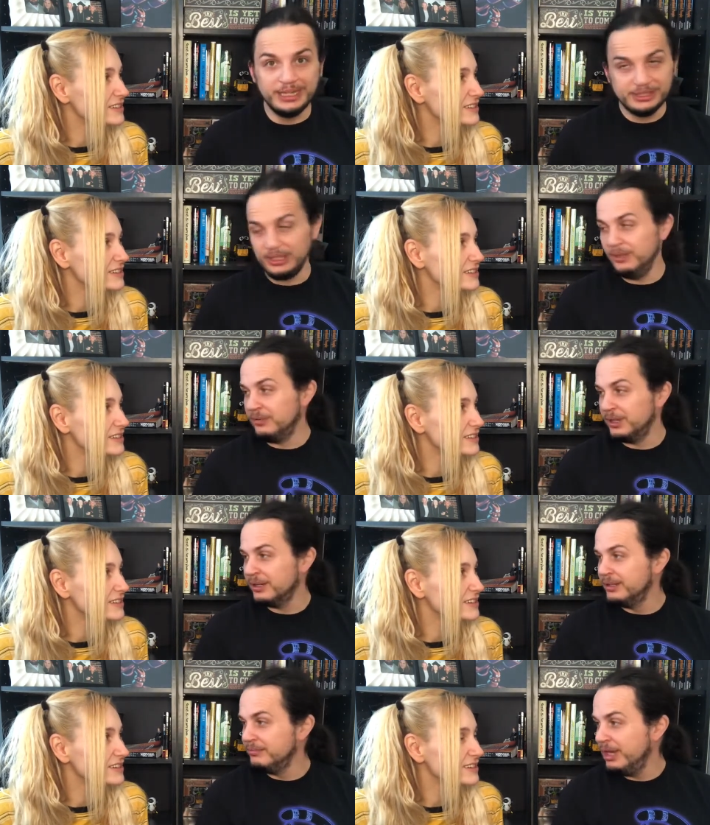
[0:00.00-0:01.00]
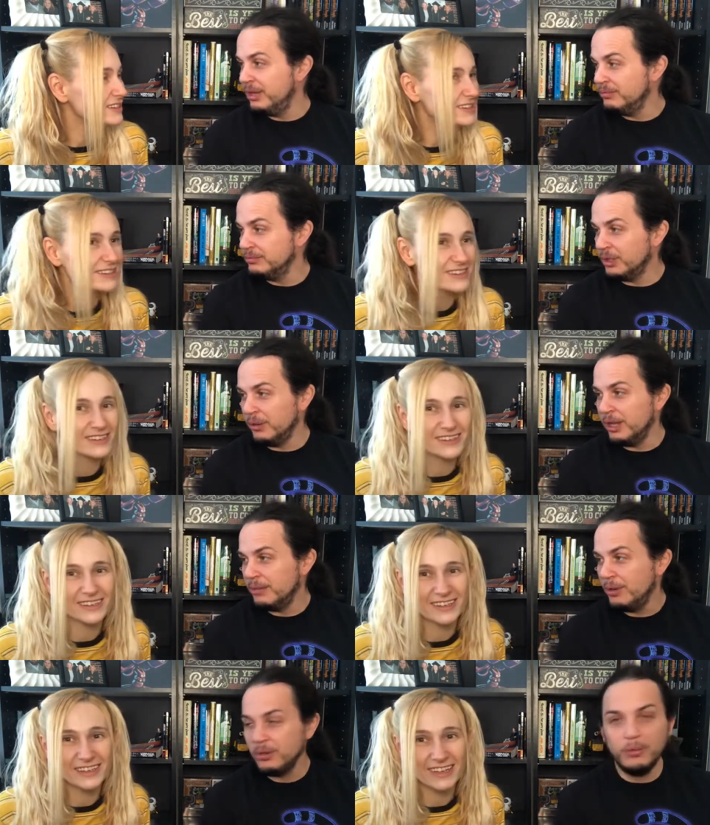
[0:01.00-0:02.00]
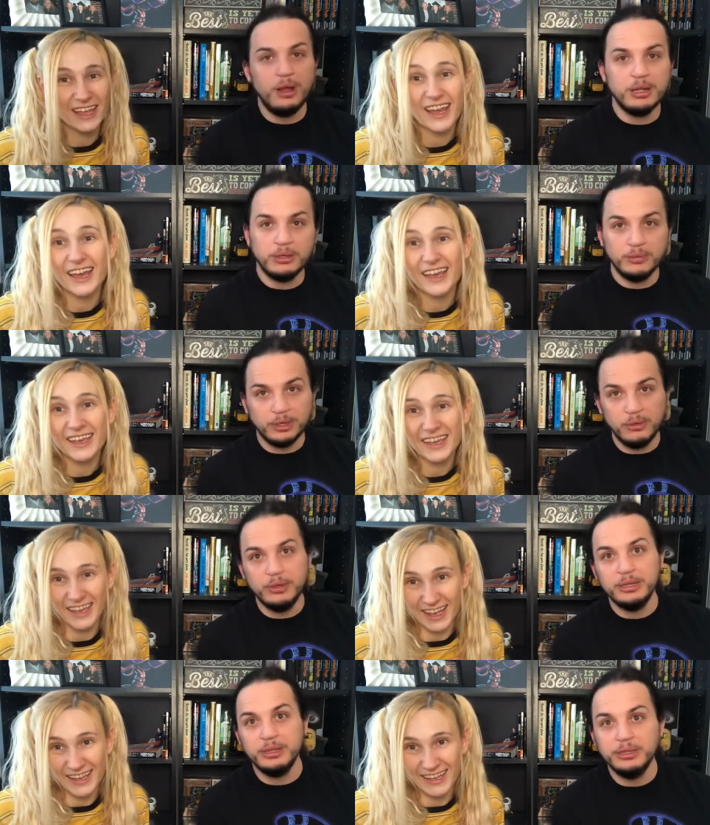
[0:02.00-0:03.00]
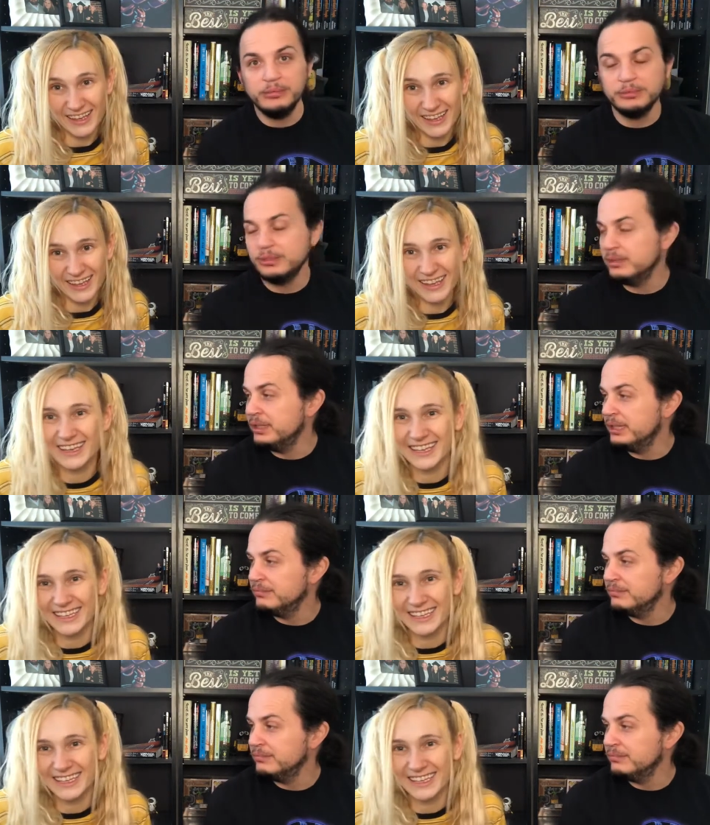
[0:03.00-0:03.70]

Speaker 1: so we're you know going on a poke walk or we're going yeah. to the get